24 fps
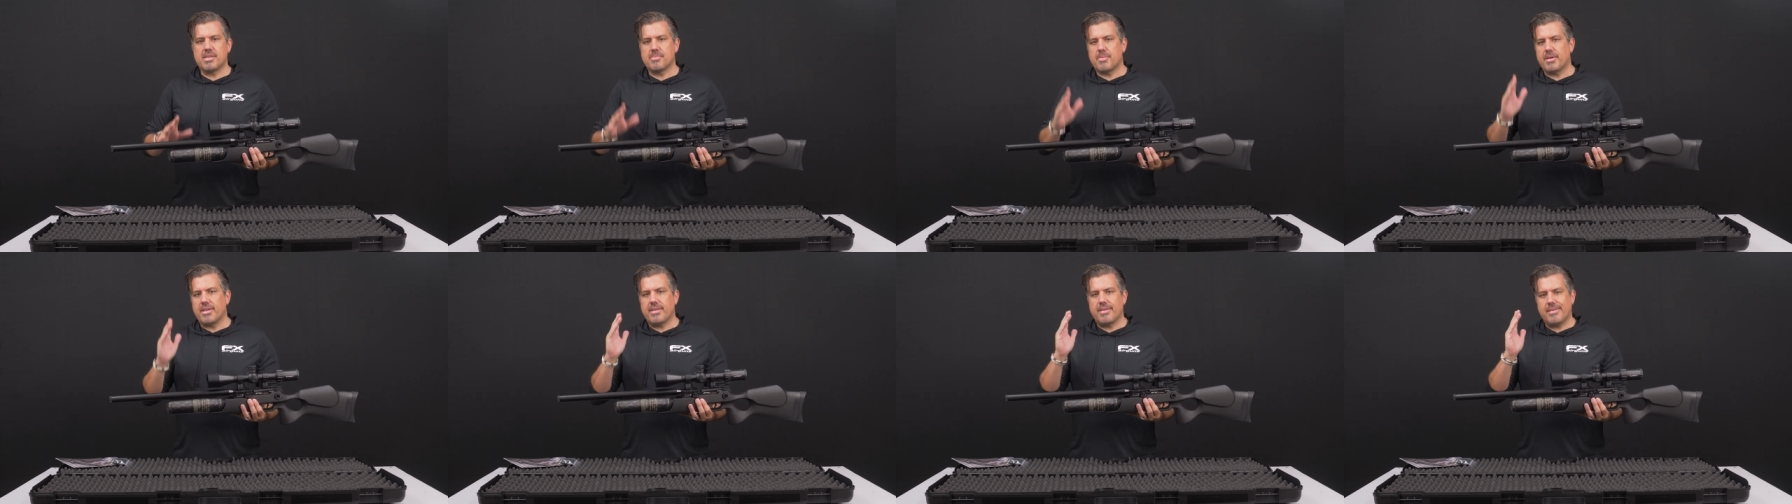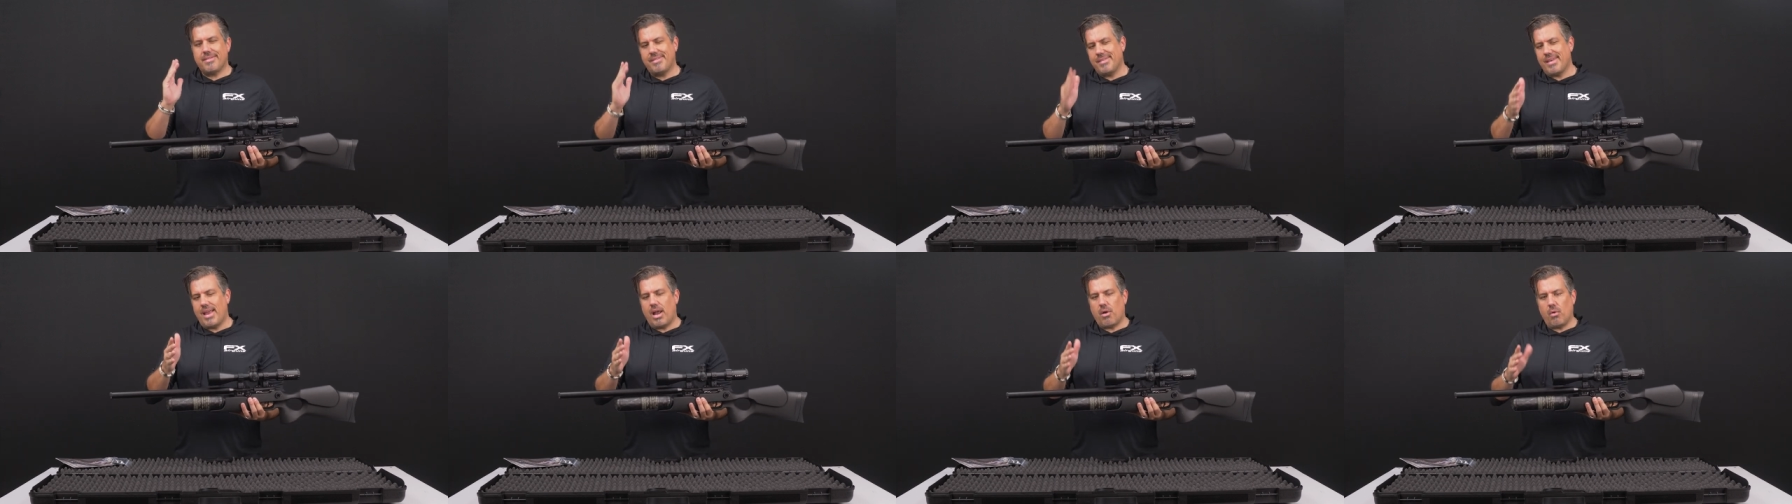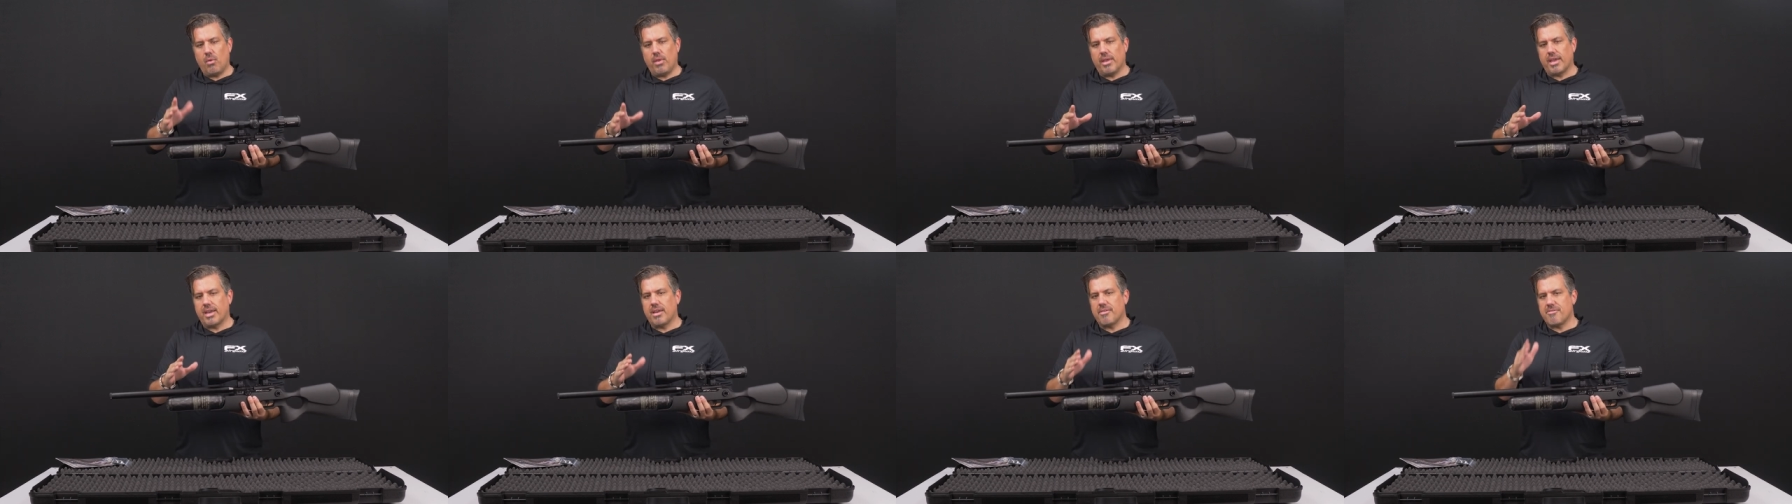but not
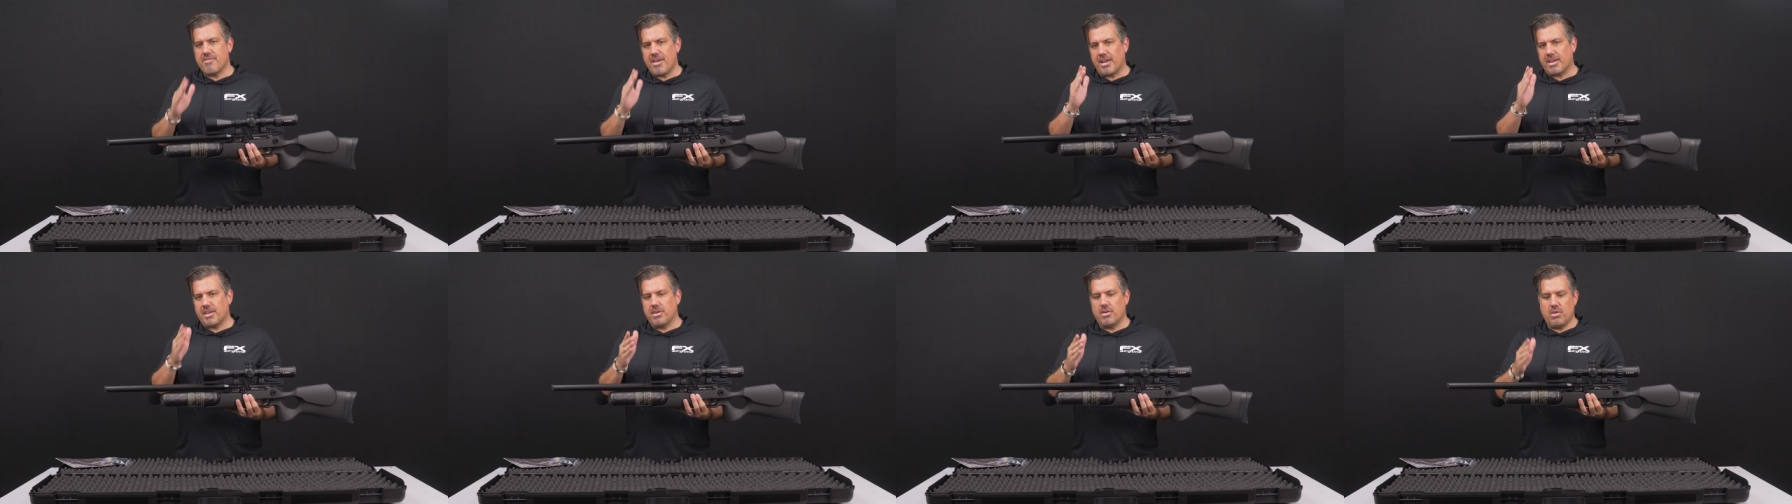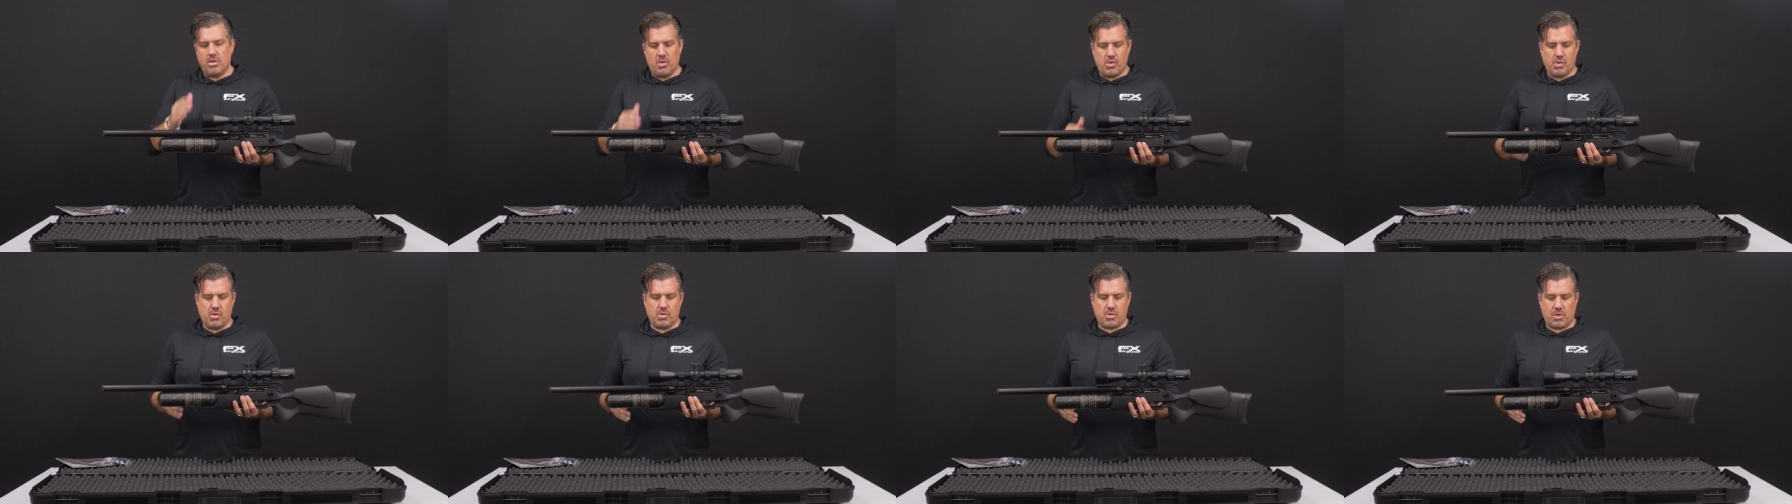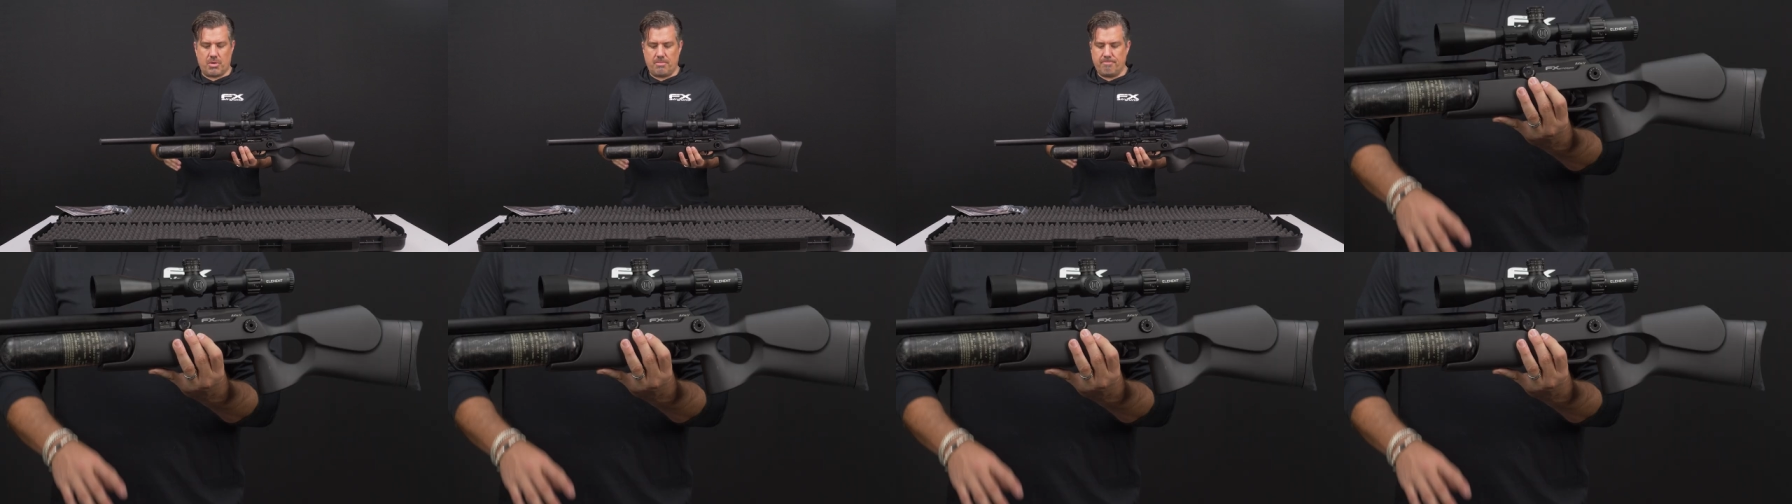really gonna affect a new user.